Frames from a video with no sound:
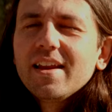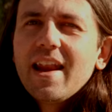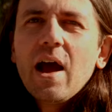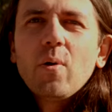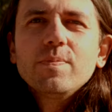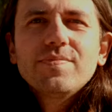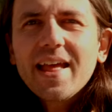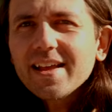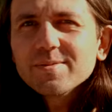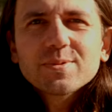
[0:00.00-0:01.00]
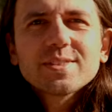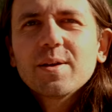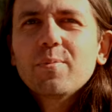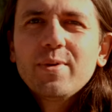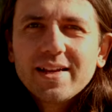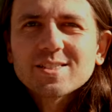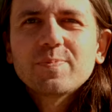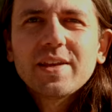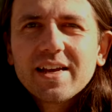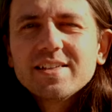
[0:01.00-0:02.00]
Now, that comes with some risks
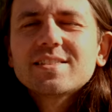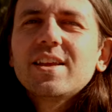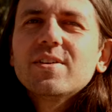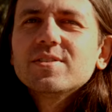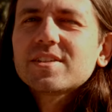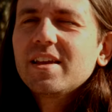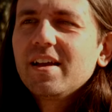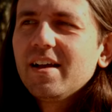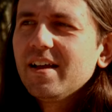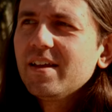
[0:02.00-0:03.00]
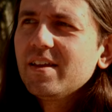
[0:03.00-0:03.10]
because there's uh,